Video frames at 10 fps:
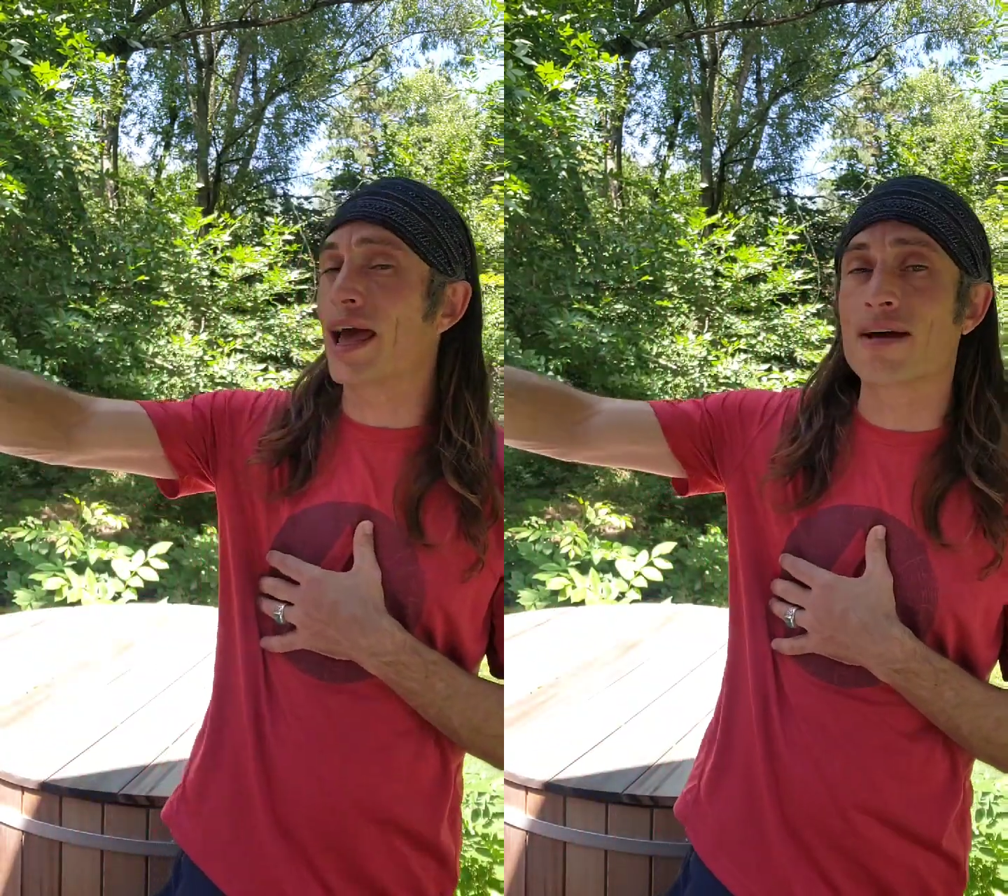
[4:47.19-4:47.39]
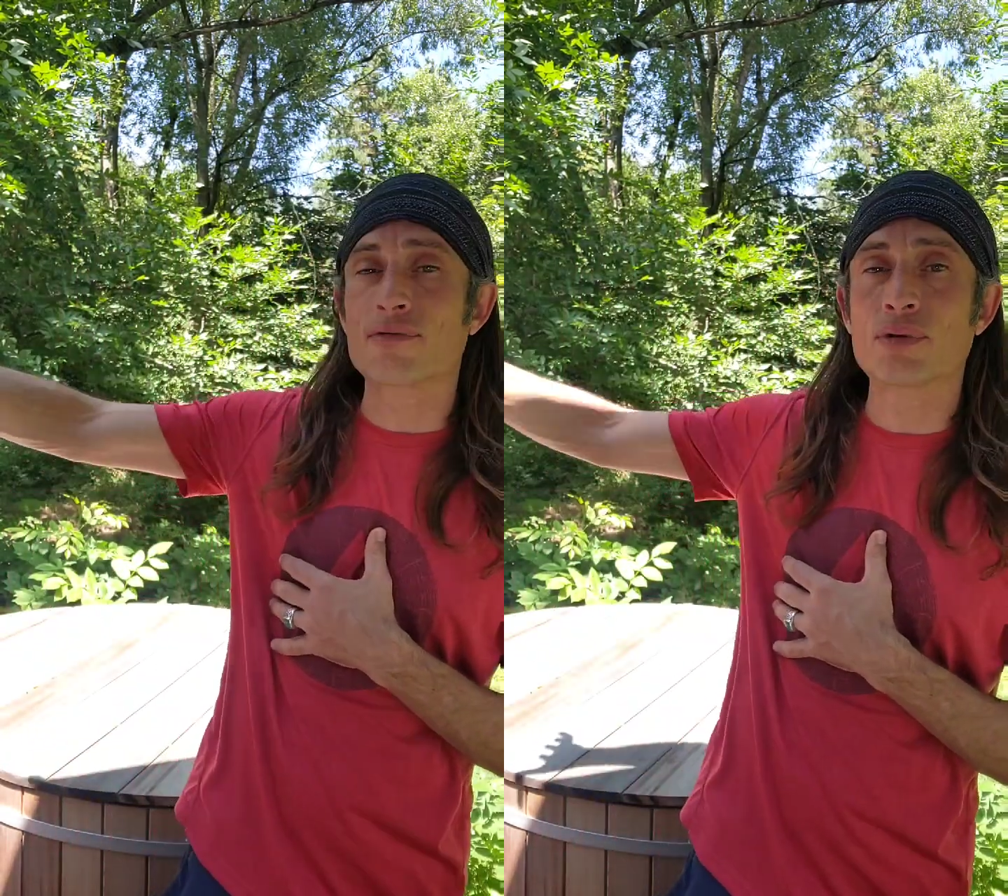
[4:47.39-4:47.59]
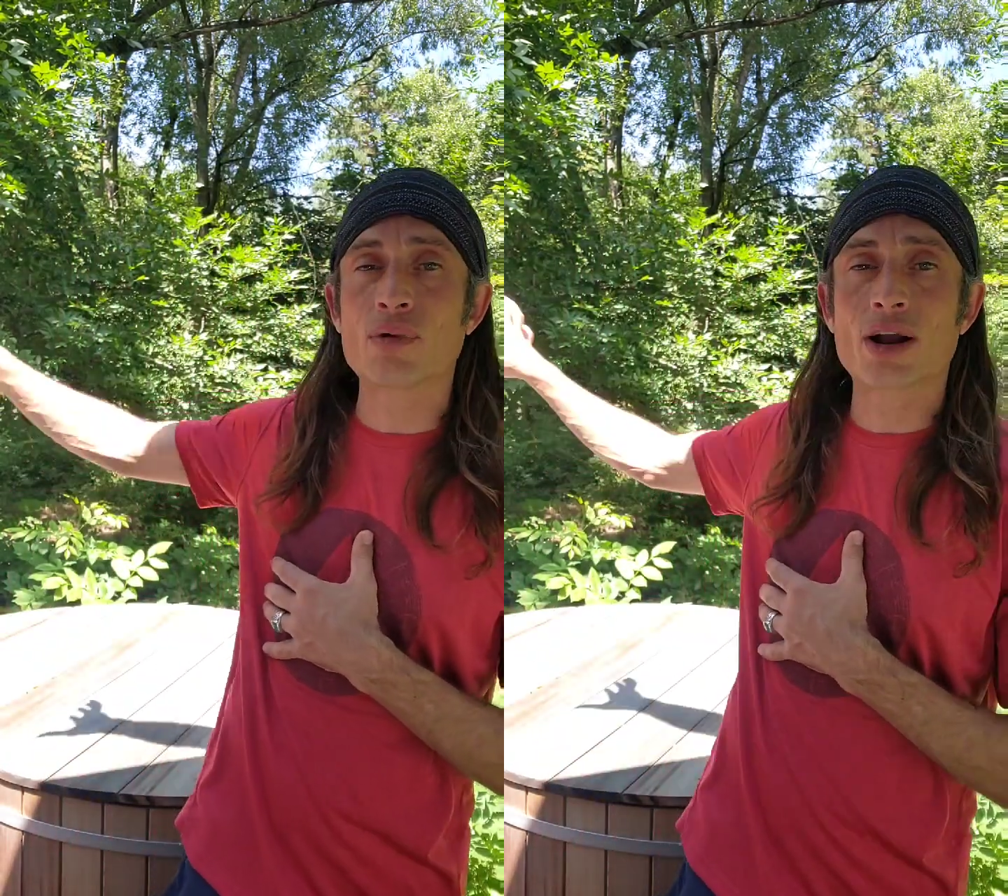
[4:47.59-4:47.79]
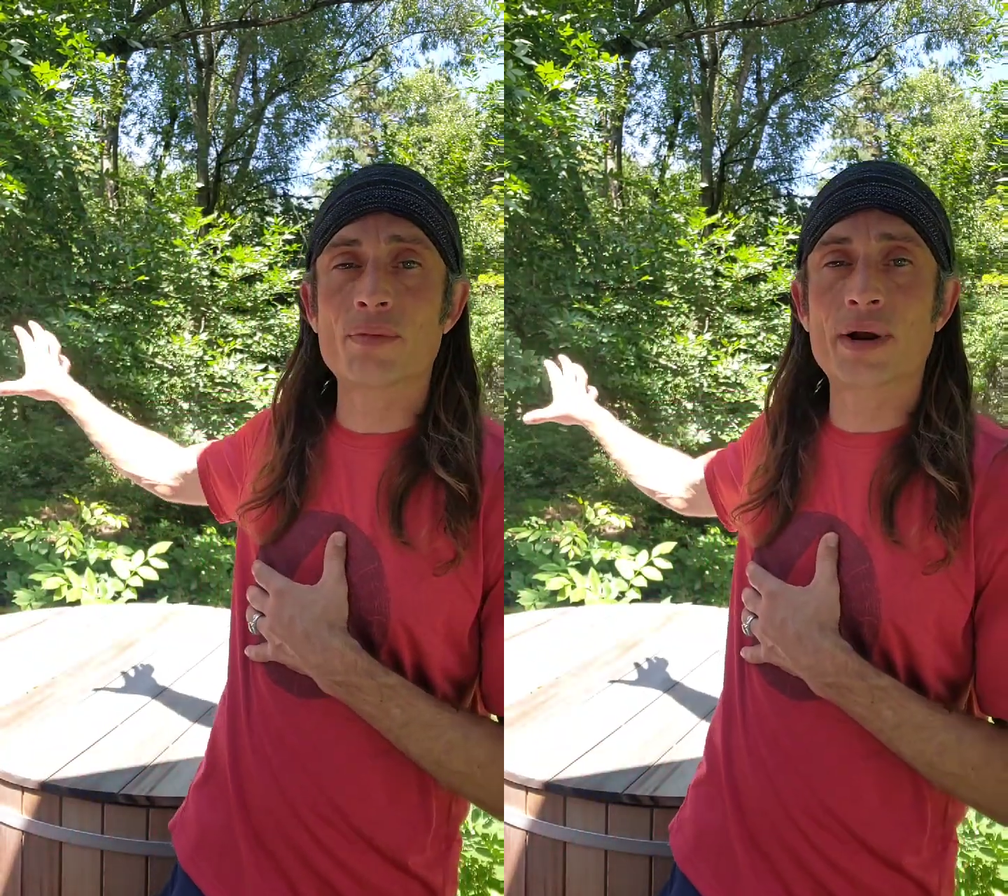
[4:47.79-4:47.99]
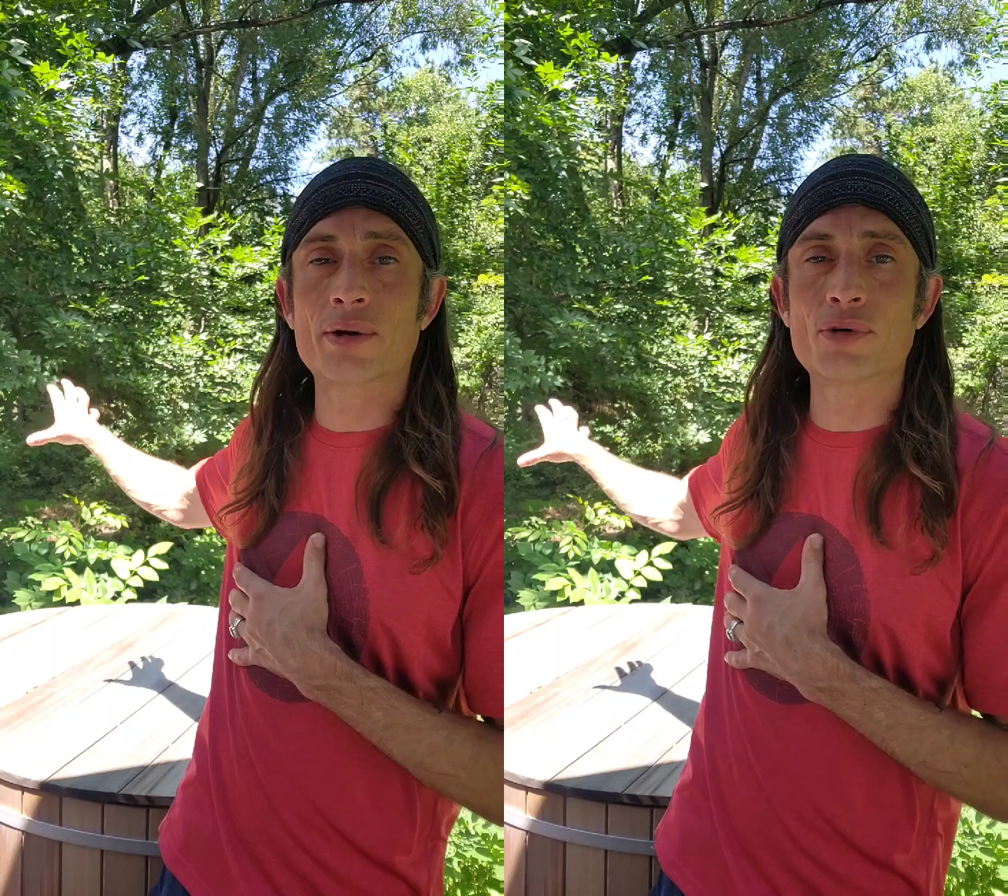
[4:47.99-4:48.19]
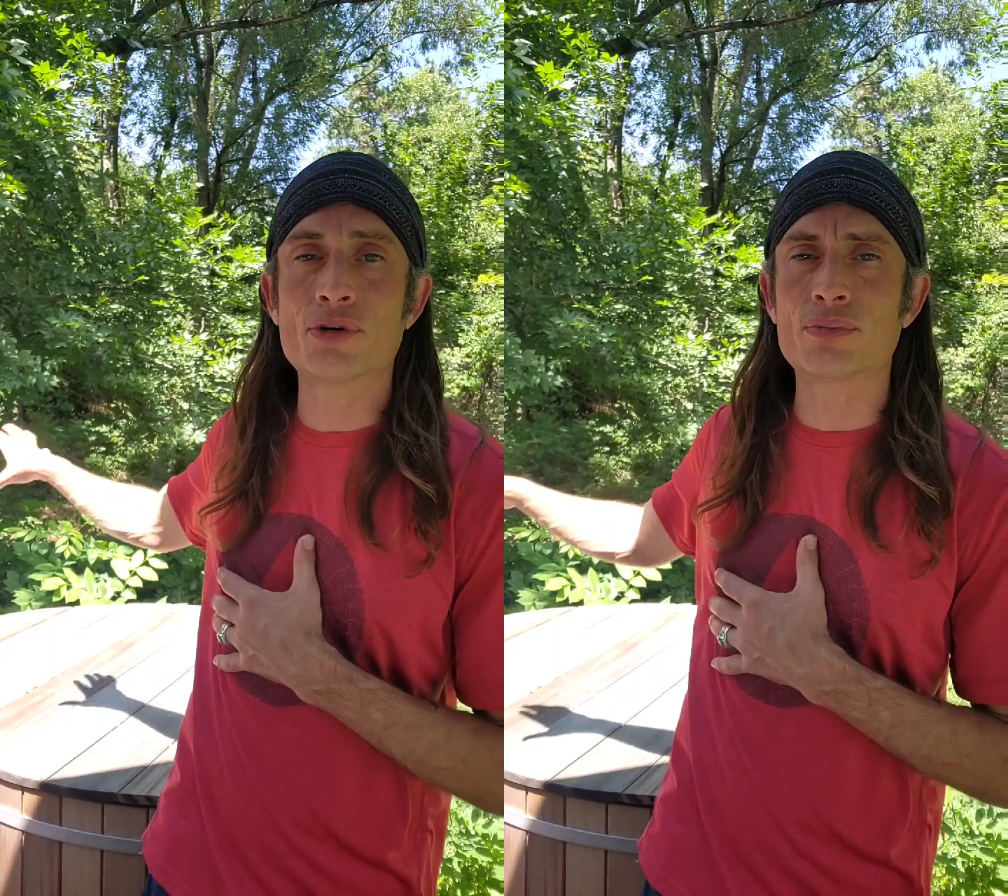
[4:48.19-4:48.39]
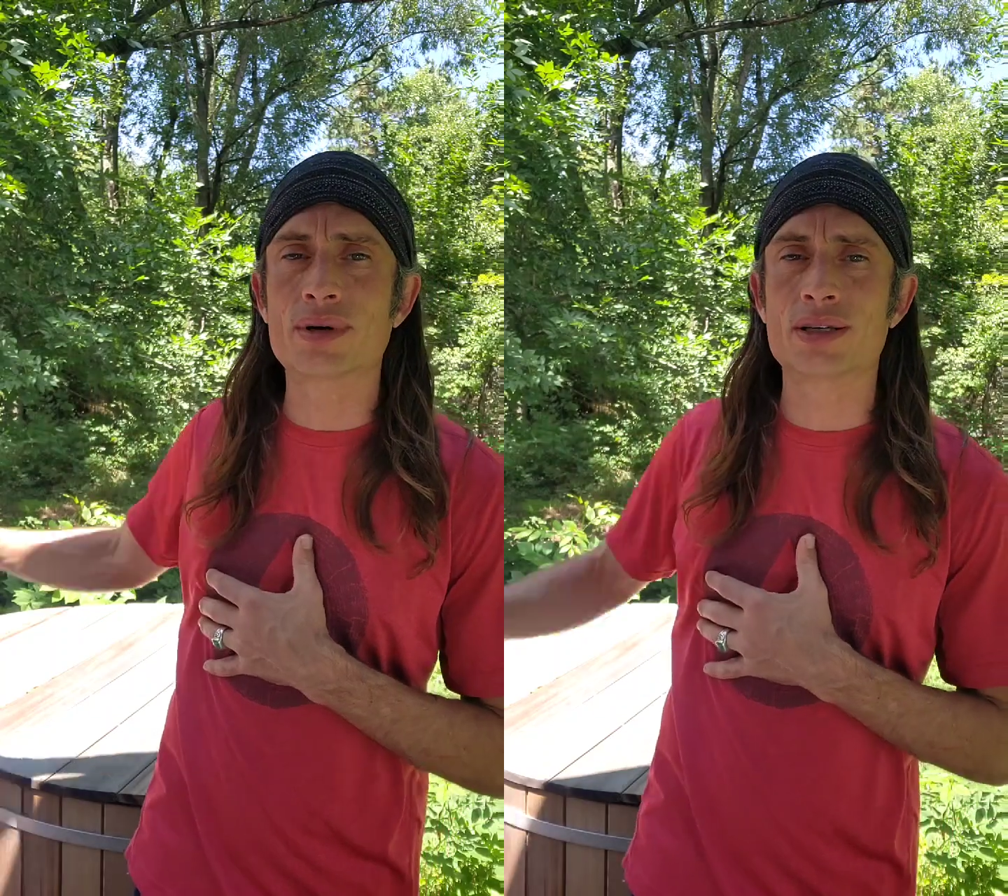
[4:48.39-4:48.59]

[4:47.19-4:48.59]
everywhere in my room.